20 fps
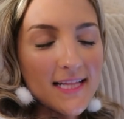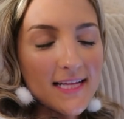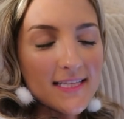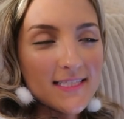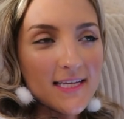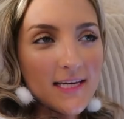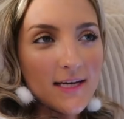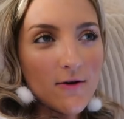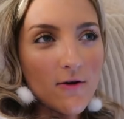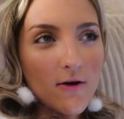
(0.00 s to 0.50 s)

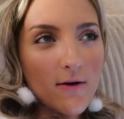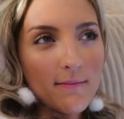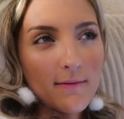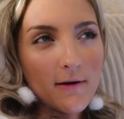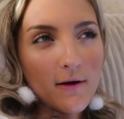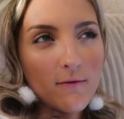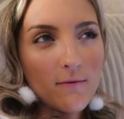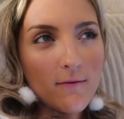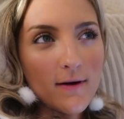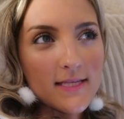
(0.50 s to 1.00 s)
That's gonna go up
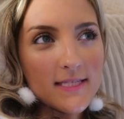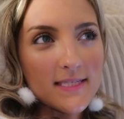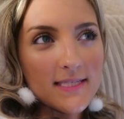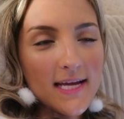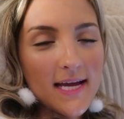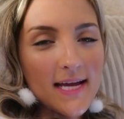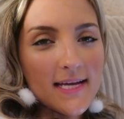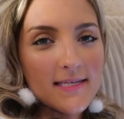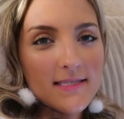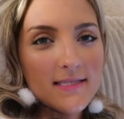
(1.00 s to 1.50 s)
on
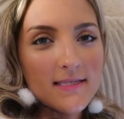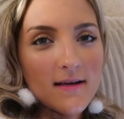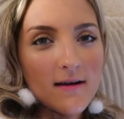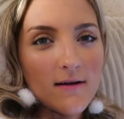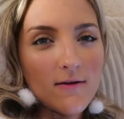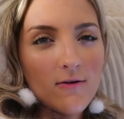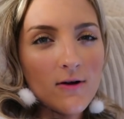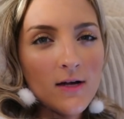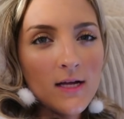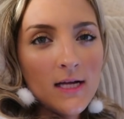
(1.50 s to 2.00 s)
Wednesday,
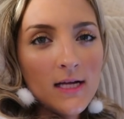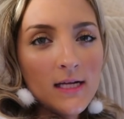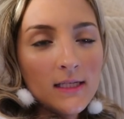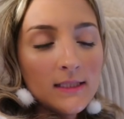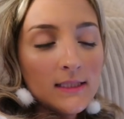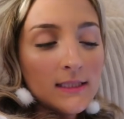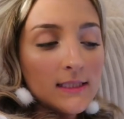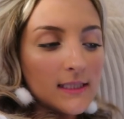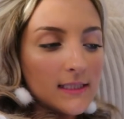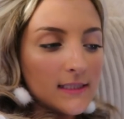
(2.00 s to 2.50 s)
so
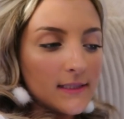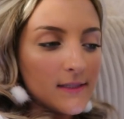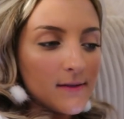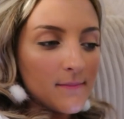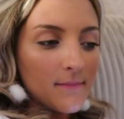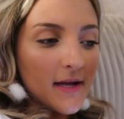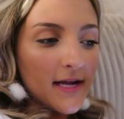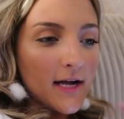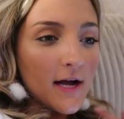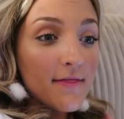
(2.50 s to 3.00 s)

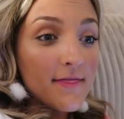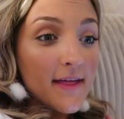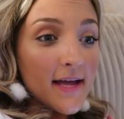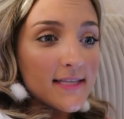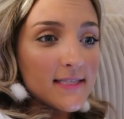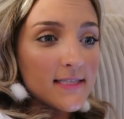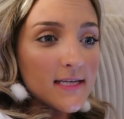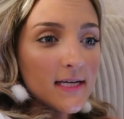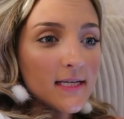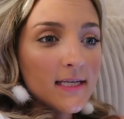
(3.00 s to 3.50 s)
I got
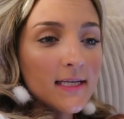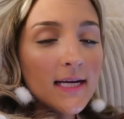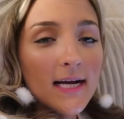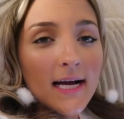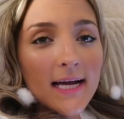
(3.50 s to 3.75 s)
that done.